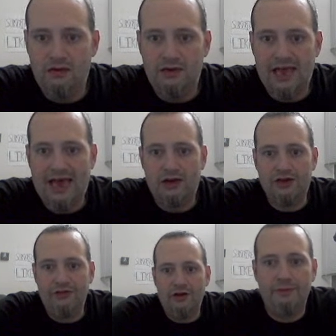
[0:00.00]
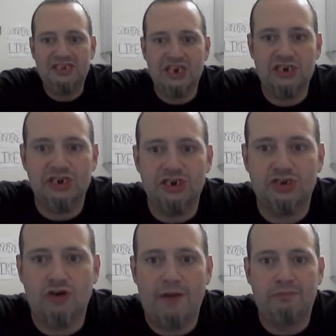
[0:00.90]
How can there be such a
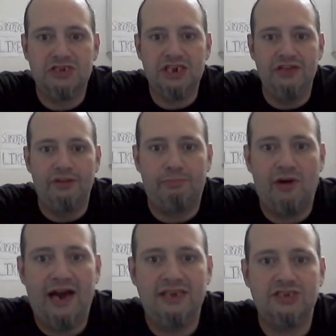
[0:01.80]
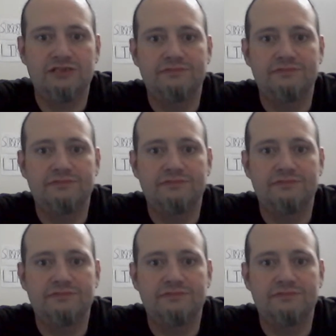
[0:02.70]
discrepancy in the price?